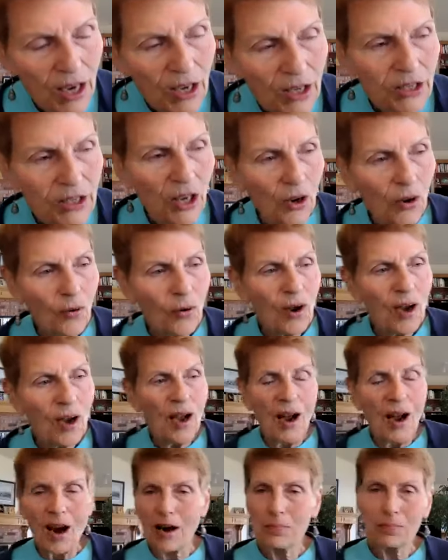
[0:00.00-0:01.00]
So
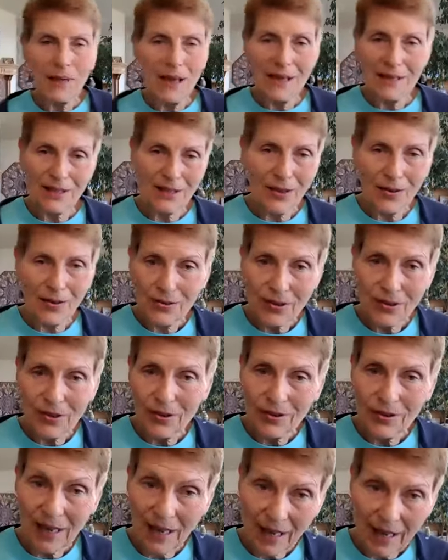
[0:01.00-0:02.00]
our plants don't
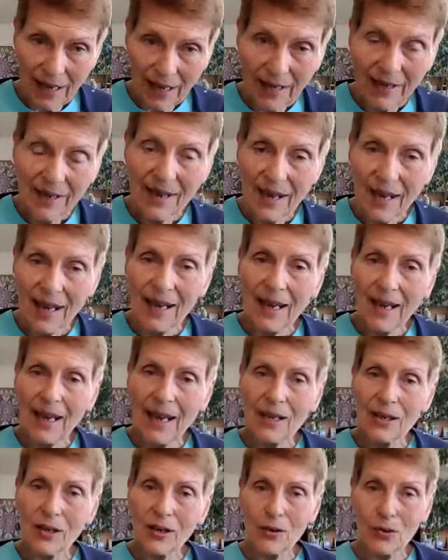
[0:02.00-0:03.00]
turn tan, they
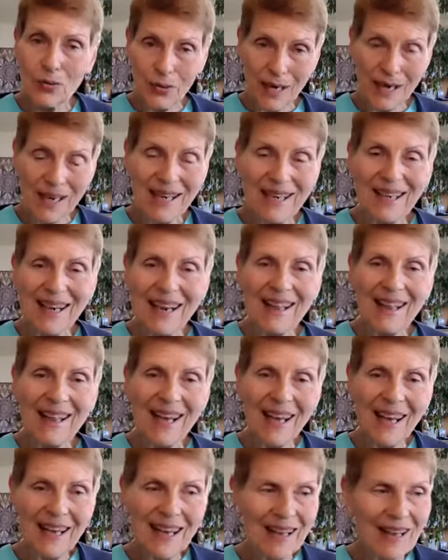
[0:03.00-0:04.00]
get green, and
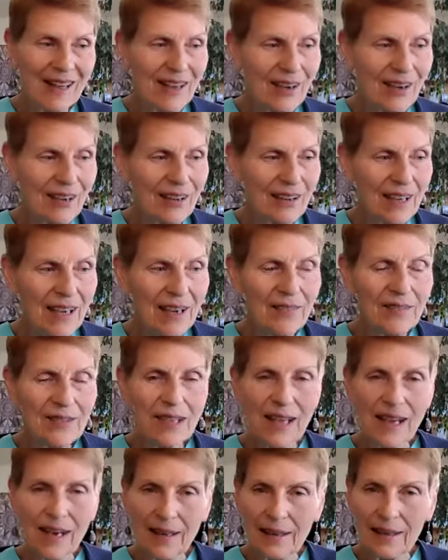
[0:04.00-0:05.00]
their leaves
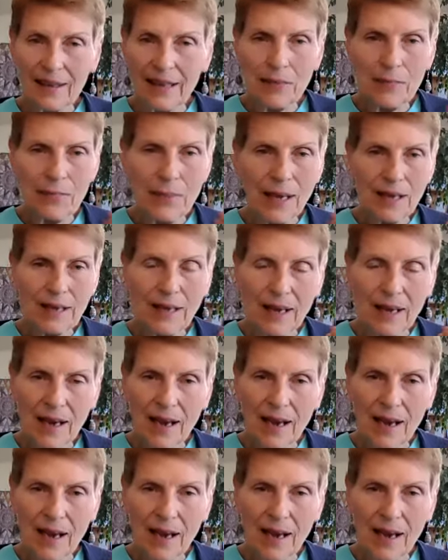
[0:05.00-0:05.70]
get a little bit